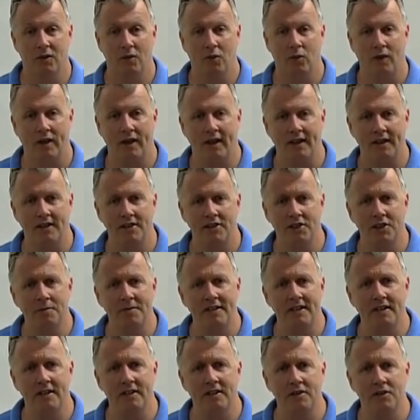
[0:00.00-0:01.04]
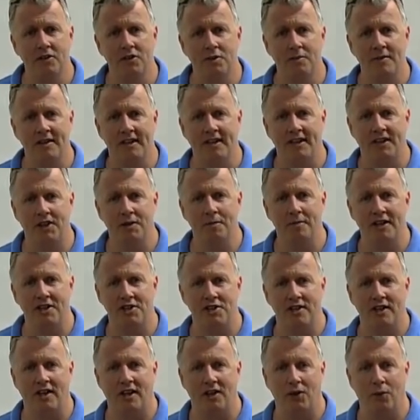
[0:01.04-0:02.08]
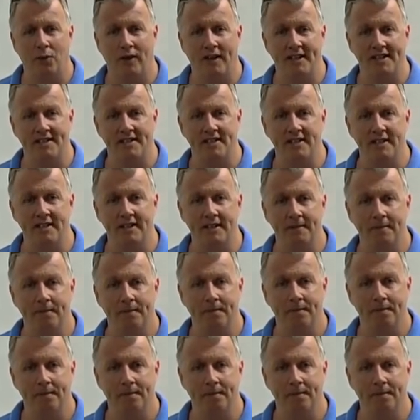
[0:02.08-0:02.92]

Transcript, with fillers: What kind of, you mean, you mean like, incubation LYC?